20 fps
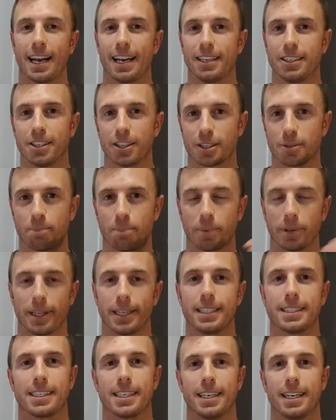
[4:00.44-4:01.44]
and just
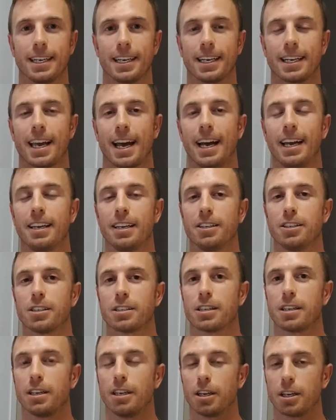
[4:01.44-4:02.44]
blitzing it, okay?
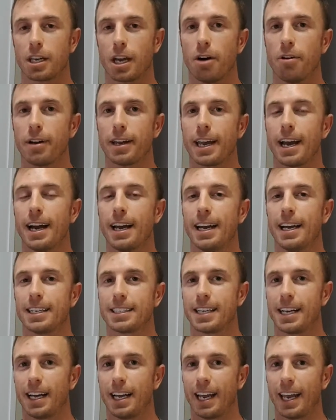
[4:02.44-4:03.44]
You're going out,
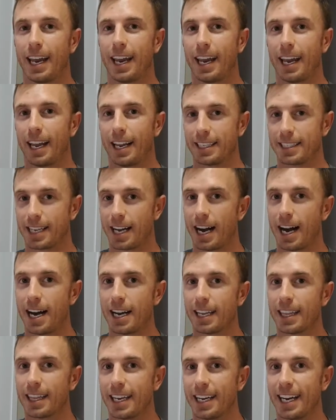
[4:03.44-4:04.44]
it's
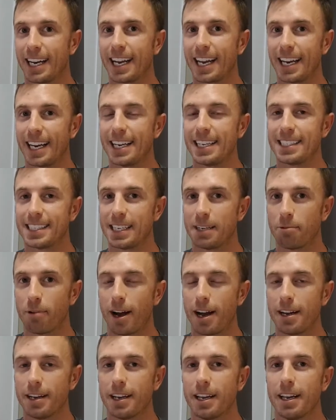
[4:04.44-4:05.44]
harder than an easy
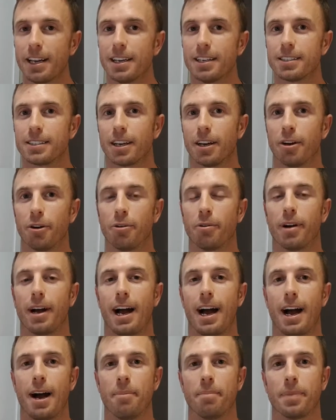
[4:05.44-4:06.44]
run. So,
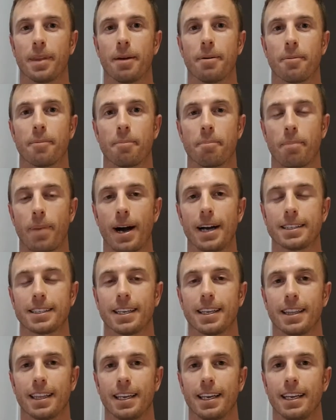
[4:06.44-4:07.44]
but
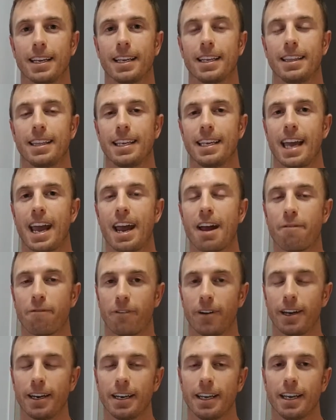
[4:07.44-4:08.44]
the
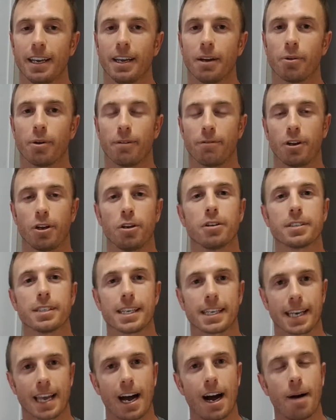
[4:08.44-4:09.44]
effort, if you're using
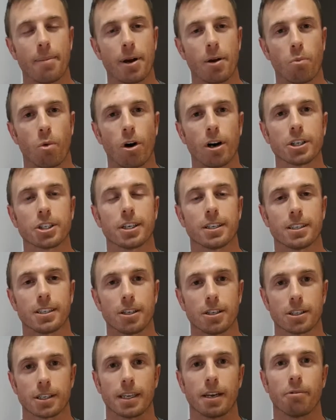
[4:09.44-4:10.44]
a Garmin watch, it's
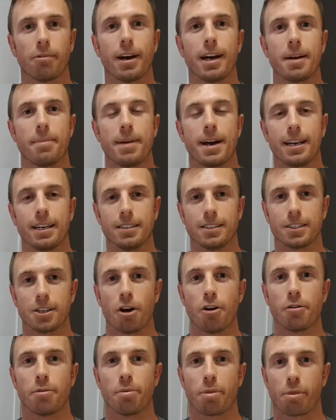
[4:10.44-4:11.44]
usually around about a
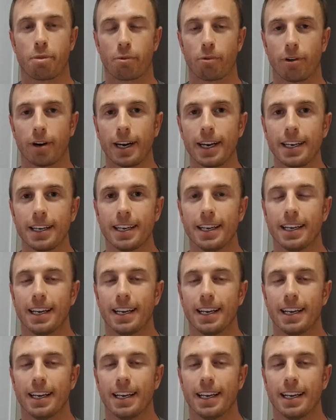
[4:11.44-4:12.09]
zone 3,